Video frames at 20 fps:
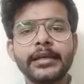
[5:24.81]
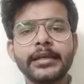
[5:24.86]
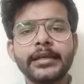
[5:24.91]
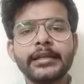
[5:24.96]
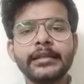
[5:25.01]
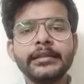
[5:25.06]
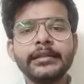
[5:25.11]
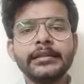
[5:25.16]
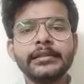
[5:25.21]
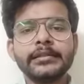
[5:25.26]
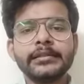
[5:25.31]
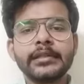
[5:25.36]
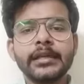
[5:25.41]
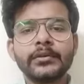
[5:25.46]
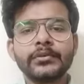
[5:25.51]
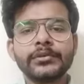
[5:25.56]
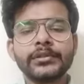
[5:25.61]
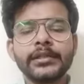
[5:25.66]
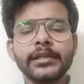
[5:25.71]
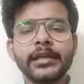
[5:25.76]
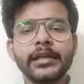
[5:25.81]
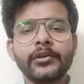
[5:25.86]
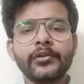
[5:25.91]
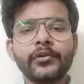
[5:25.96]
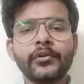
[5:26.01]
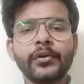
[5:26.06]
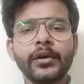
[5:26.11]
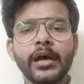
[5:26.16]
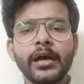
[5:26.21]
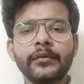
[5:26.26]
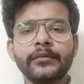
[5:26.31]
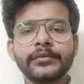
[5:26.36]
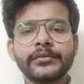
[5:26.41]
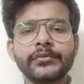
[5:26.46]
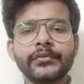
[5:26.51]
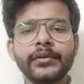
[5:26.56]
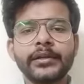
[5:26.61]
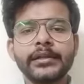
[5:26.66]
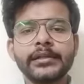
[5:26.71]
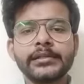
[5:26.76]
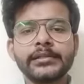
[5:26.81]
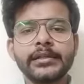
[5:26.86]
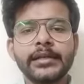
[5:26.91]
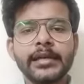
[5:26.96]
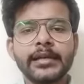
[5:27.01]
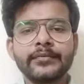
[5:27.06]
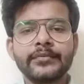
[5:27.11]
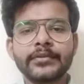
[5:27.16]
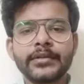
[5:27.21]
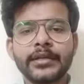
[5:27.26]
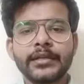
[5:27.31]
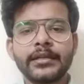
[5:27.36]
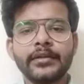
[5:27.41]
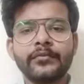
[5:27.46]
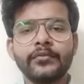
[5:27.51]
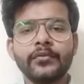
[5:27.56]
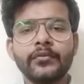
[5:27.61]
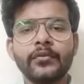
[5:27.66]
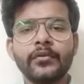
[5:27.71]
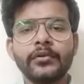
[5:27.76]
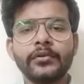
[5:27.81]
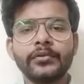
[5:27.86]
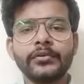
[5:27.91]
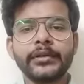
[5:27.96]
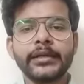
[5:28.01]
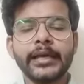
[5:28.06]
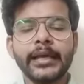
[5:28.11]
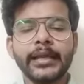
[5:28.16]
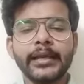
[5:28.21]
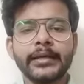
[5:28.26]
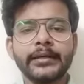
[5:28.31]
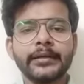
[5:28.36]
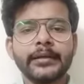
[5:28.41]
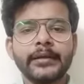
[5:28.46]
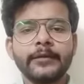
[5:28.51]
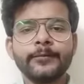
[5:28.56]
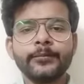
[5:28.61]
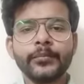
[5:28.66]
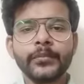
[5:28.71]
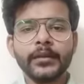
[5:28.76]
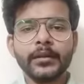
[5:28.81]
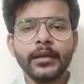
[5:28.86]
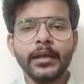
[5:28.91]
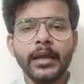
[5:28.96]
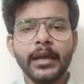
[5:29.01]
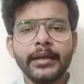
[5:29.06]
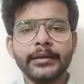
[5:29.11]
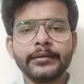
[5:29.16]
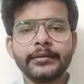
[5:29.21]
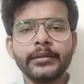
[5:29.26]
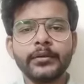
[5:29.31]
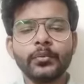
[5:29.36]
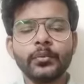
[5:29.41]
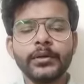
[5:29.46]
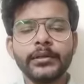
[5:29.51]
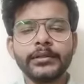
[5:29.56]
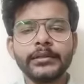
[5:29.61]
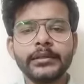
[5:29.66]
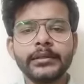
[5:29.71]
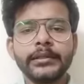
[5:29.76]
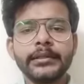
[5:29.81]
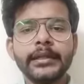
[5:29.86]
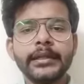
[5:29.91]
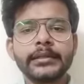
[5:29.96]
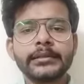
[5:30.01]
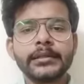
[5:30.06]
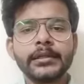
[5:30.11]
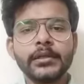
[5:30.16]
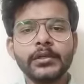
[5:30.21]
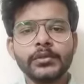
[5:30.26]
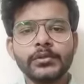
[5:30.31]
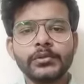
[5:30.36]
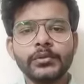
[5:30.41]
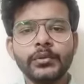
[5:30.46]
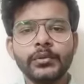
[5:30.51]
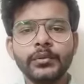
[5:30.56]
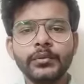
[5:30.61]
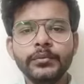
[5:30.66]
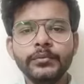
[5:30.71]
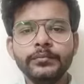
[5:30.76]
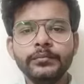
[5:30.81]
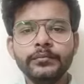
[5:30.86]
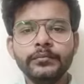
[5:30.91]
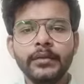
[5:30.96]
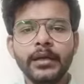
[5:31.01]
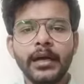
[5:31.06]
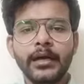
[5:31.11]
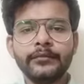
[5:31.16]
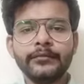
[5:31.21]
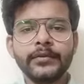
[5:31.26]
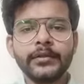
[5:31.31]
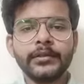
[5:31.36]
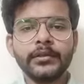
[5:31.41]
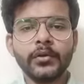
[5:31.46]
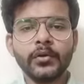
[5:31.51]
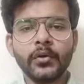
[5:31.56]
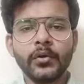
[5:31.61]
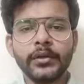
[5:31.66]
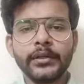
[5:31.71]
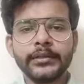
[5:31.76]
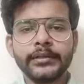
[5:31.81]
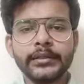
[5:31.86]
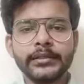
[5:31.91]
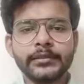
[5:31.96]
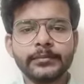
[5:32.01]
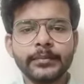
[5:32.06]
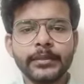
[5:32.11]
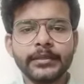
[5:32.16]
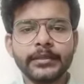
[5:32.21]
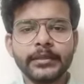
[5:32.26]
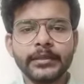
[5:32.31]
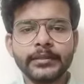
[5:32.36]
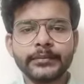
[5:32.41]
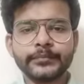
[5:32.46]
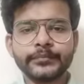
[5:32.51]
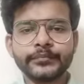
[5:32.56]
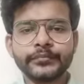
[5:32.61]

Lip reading: In this now scenario, our string is the Hefshine. If you want to the character at the one index, so after the calling this method,